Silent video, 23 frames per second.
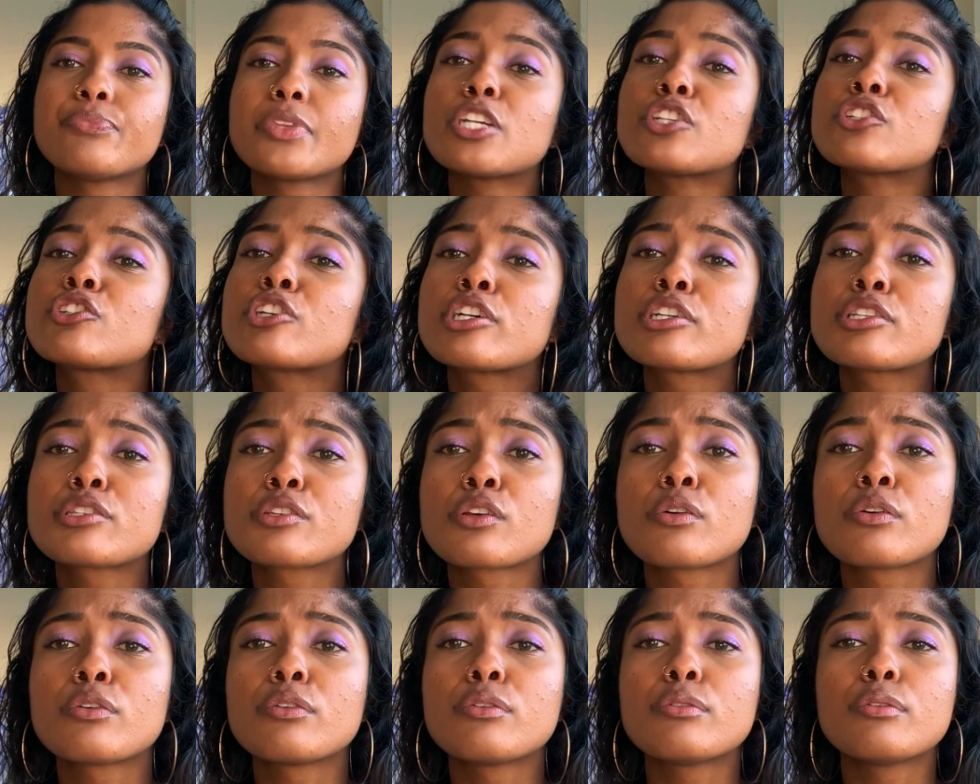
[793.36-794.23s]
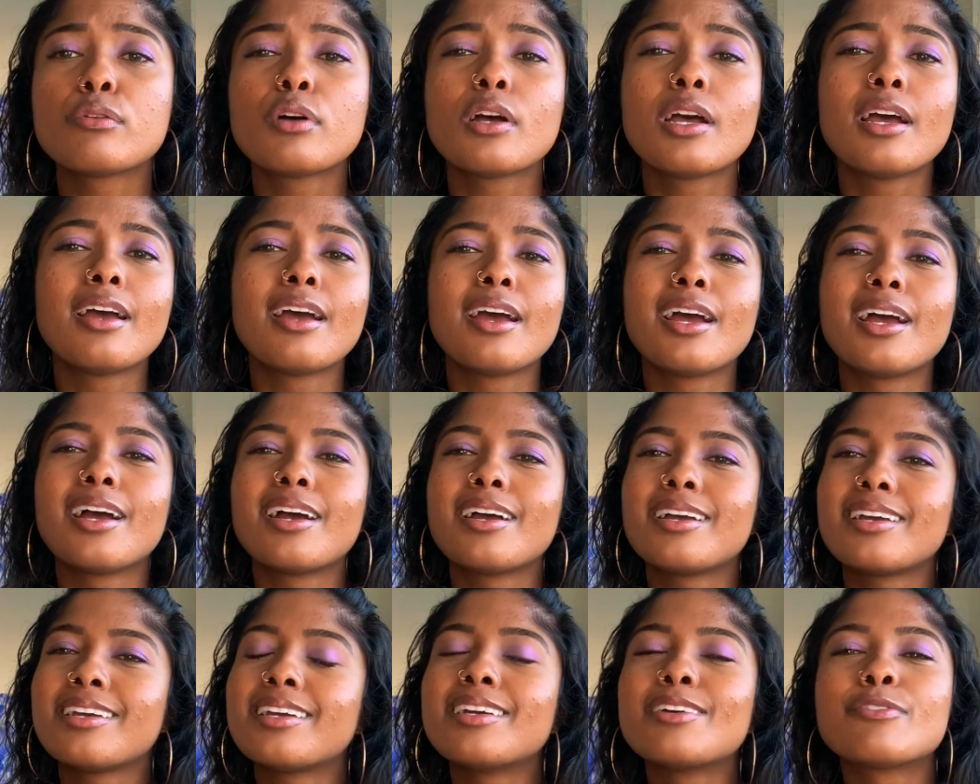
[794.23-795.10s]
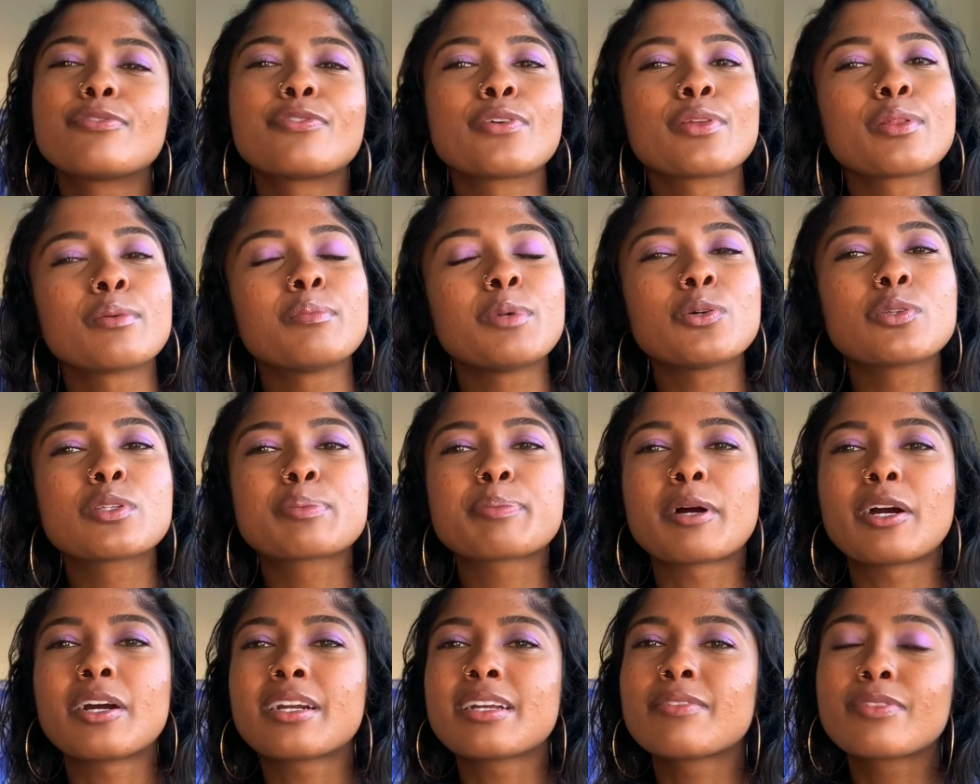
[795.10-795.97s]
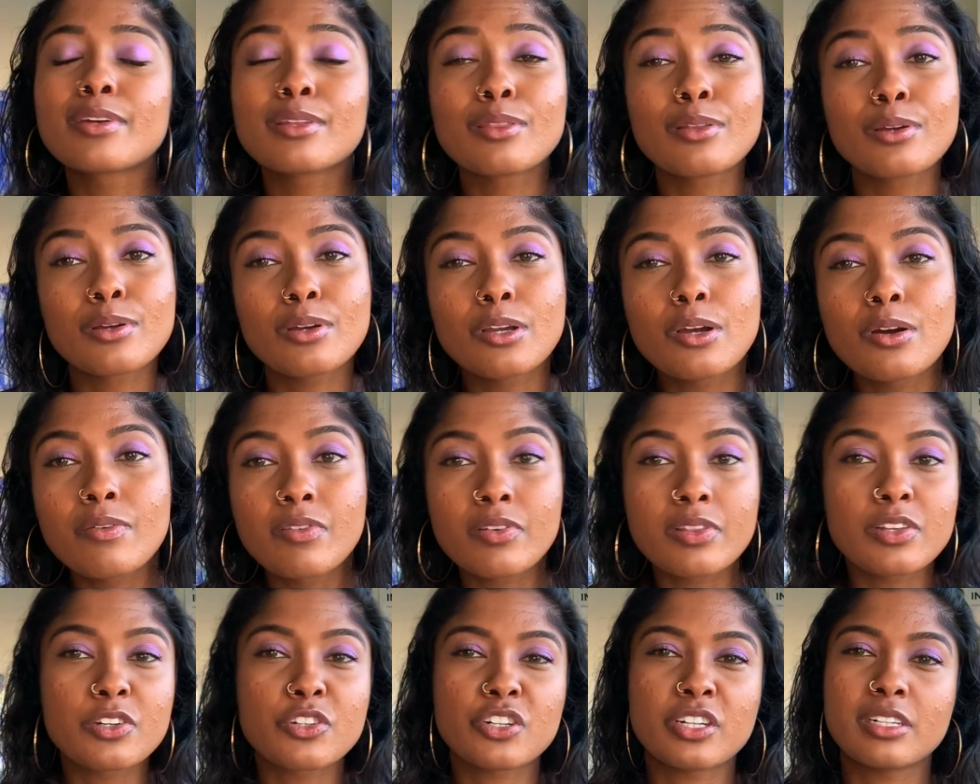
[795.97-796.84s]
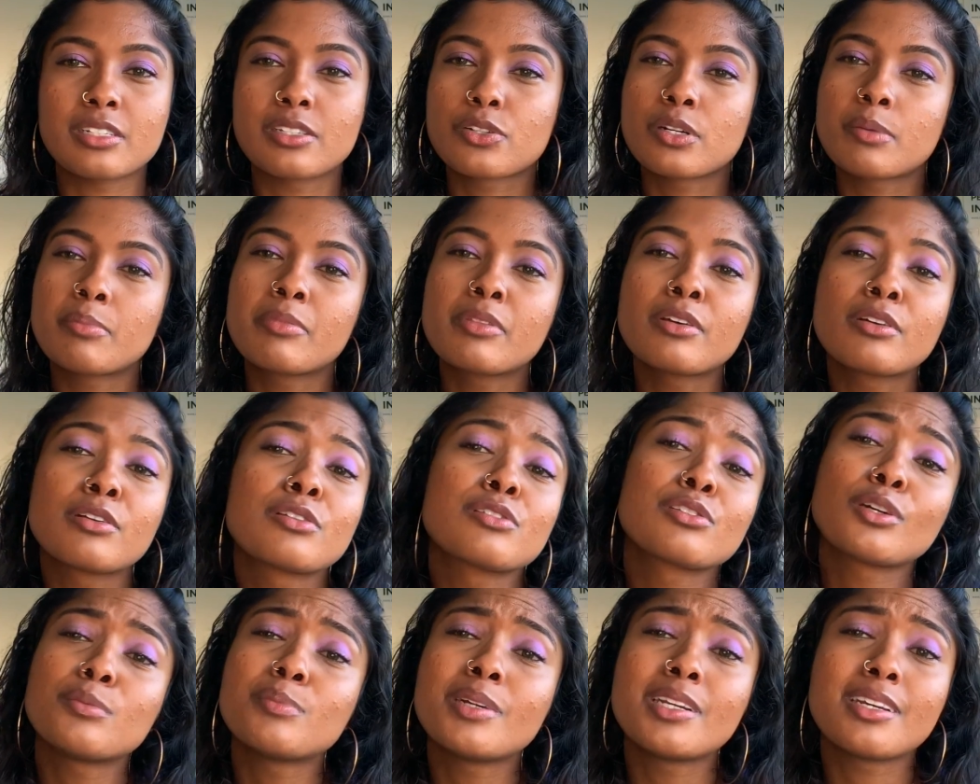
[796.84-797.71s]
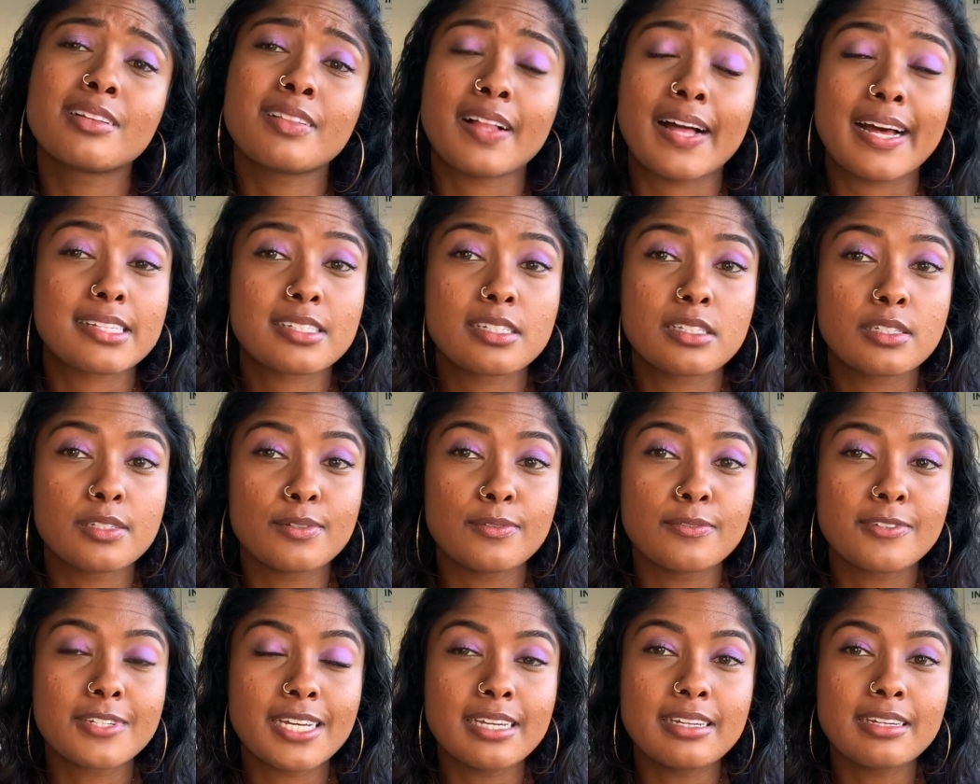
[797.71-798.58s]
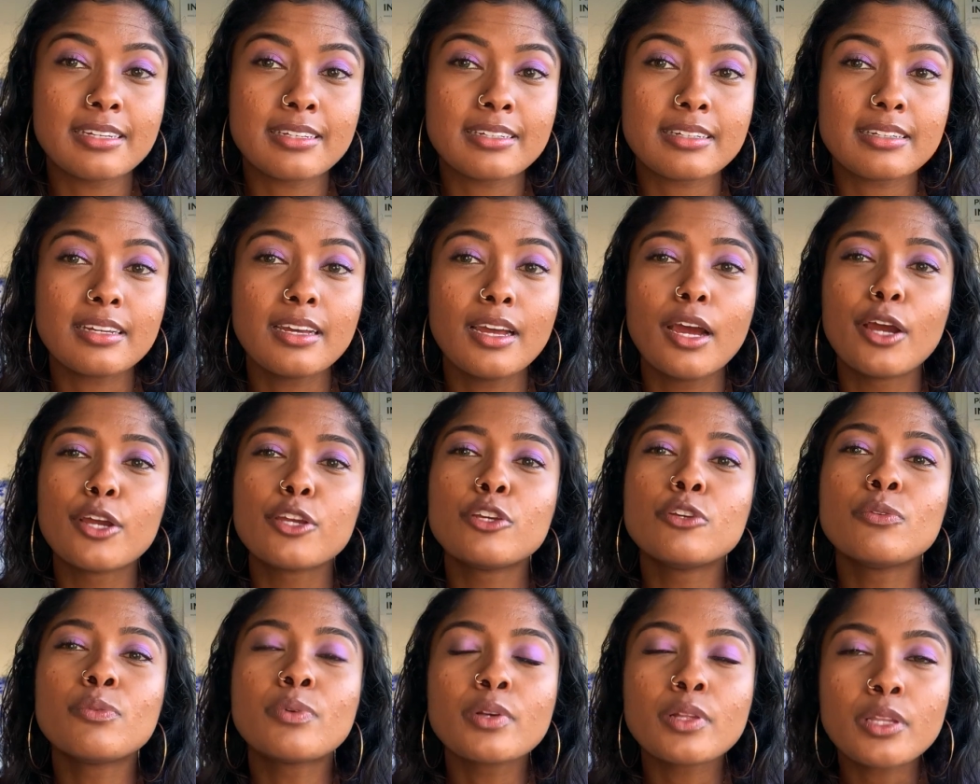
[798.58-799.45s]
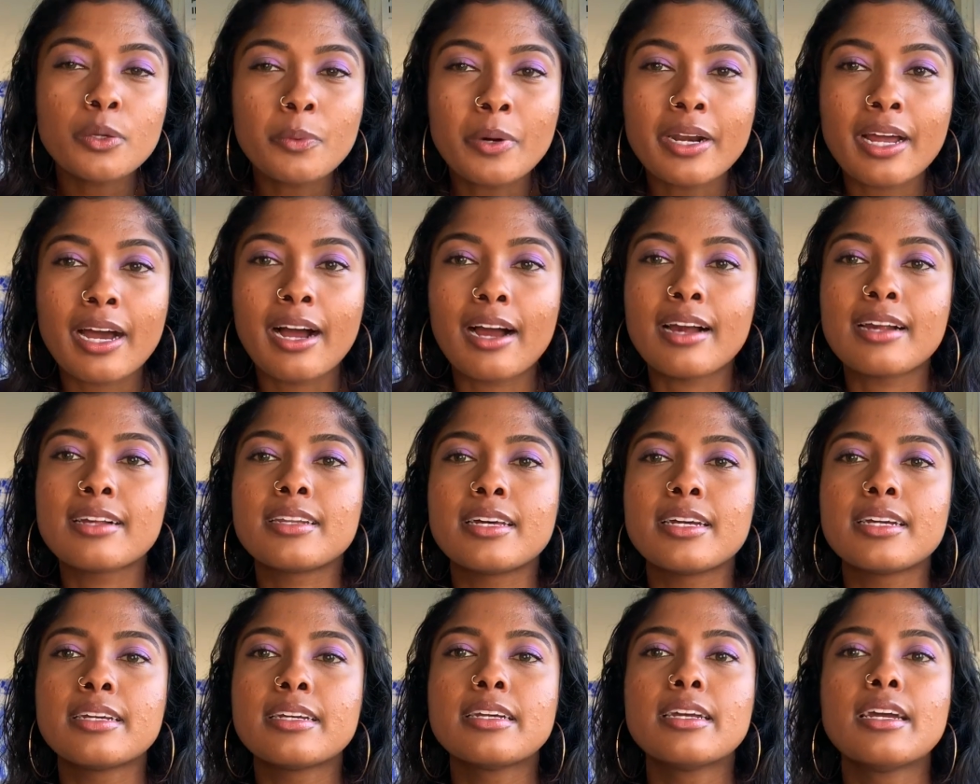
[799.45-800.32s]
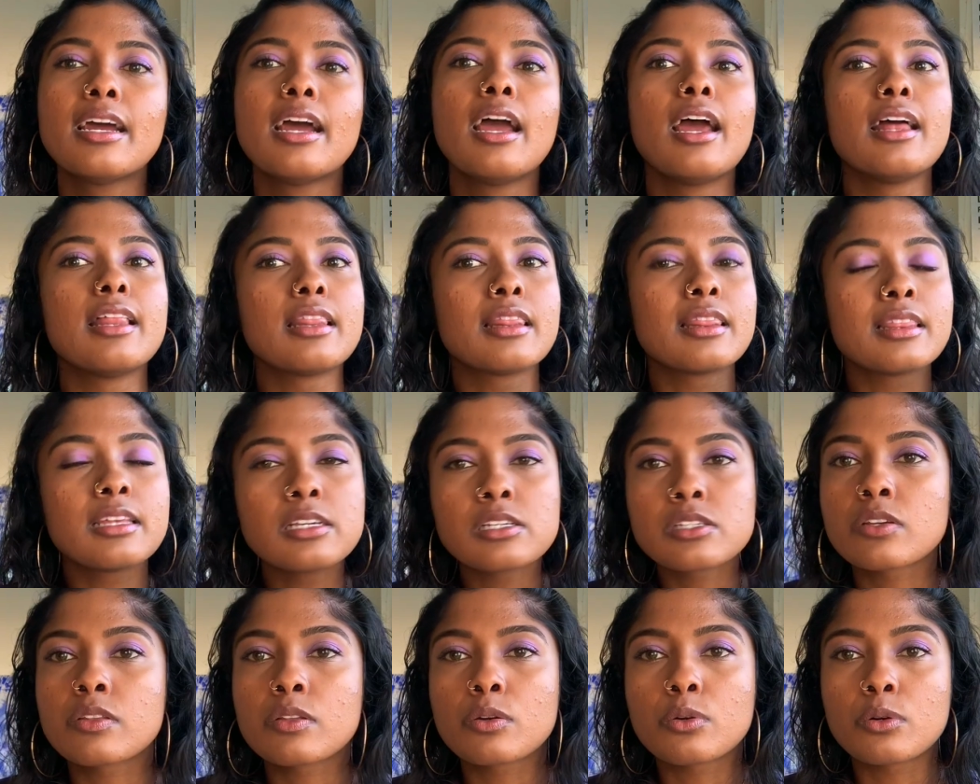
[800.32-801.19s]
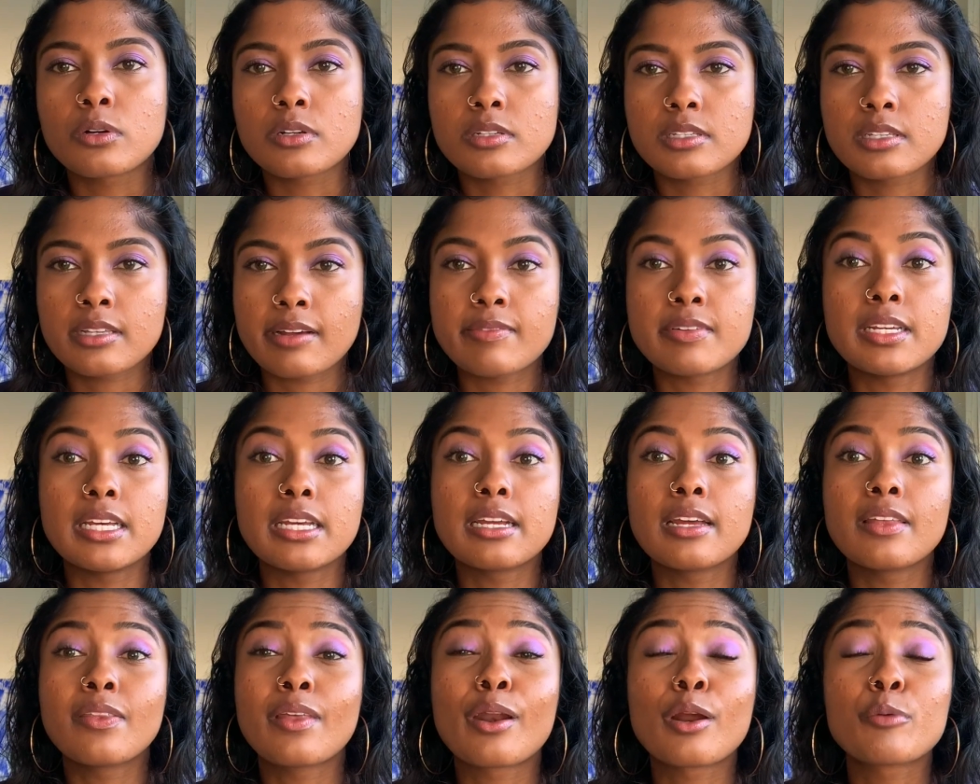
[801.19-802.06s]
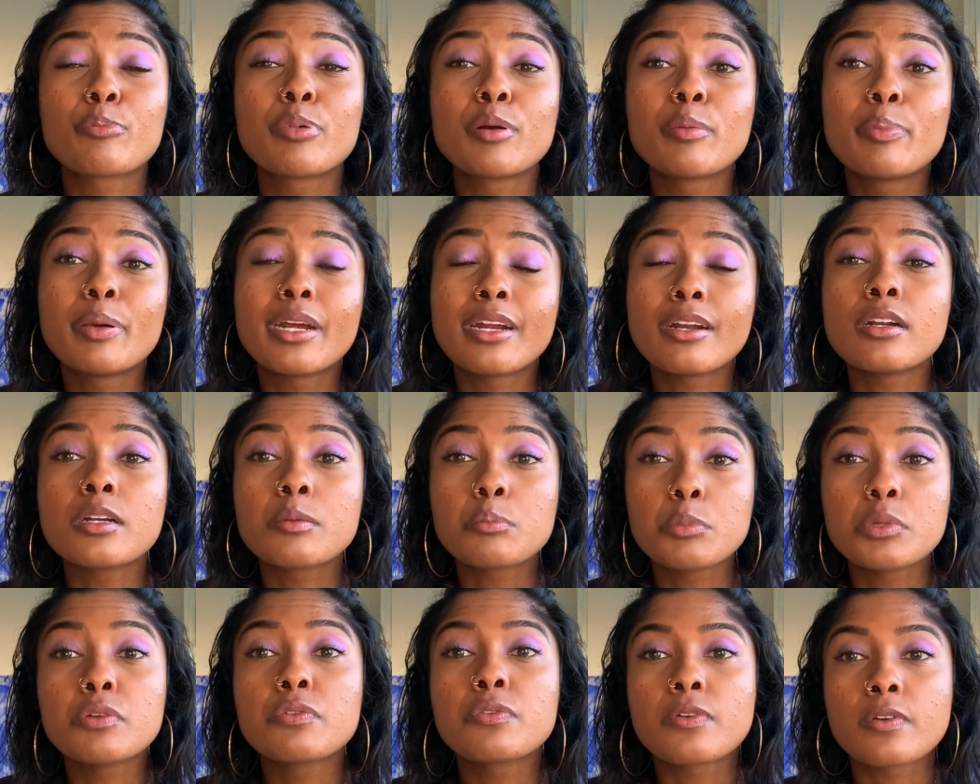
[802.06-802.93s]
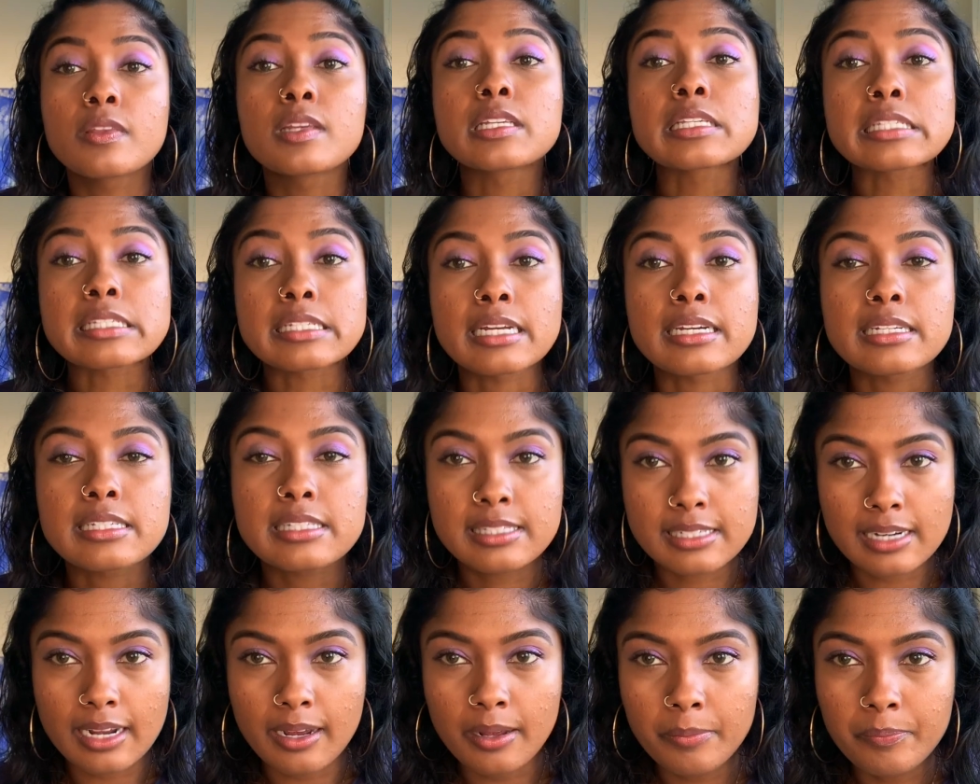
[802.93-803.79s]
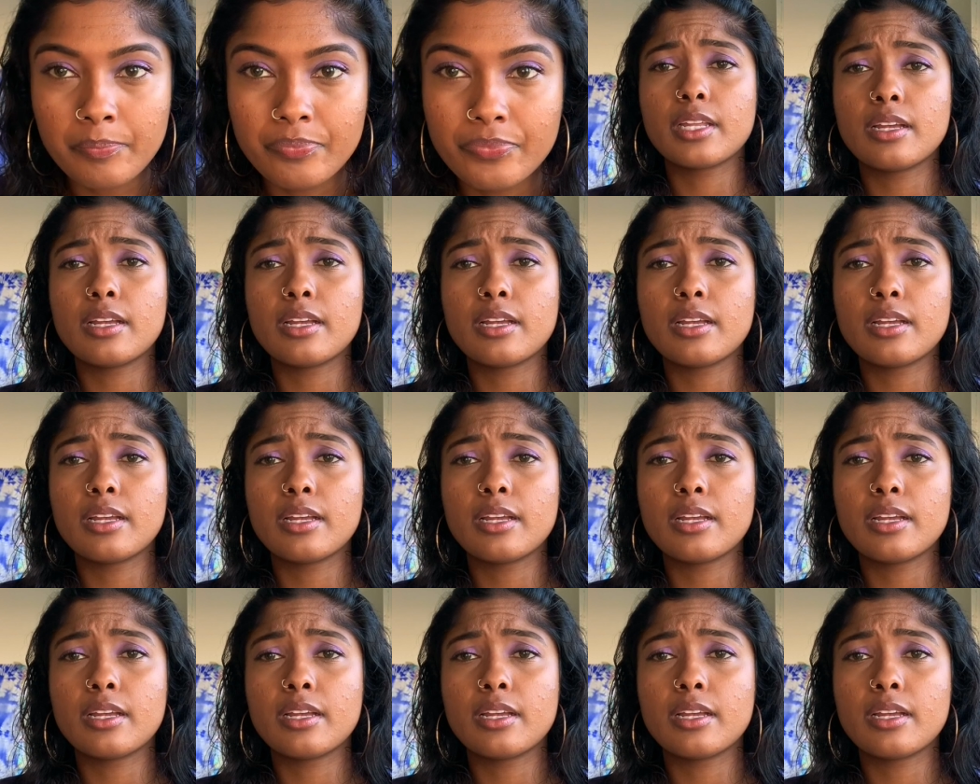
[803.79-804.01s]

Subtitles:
just so, for the most part, if they're looking over the transcript, there are so many classes you've taken, you really want to highlight, these are the courses I've taken that are preparing me for this next step.